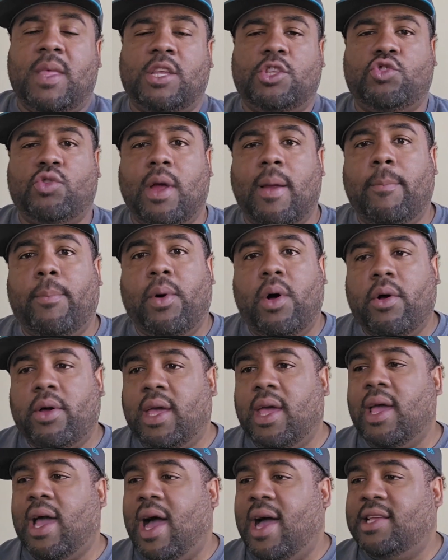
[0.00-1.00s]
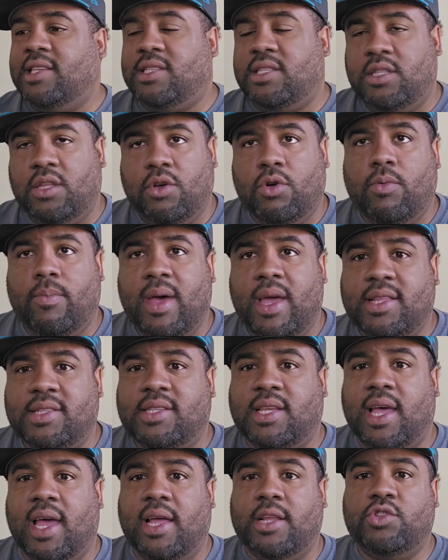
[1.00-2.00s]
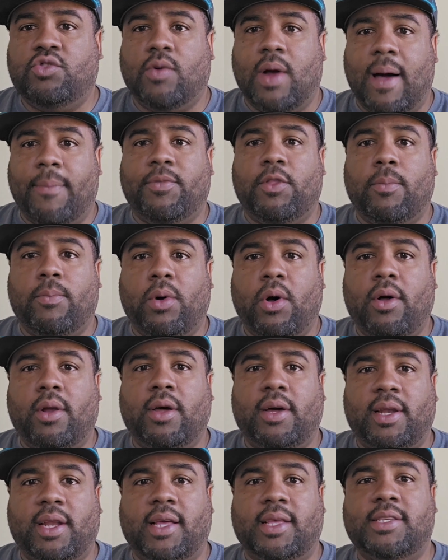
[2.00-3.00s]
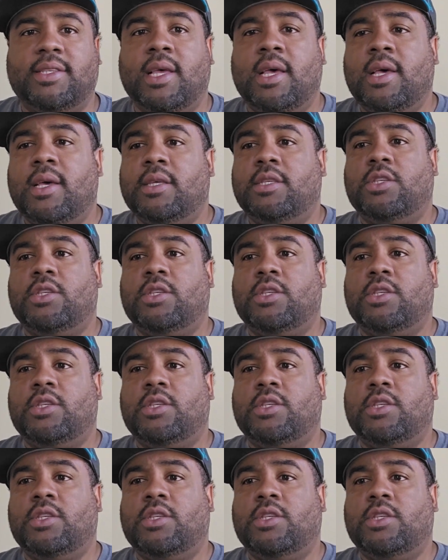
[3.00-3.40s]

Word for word: And Trent Baalke, I still maintain dropped the ball on this.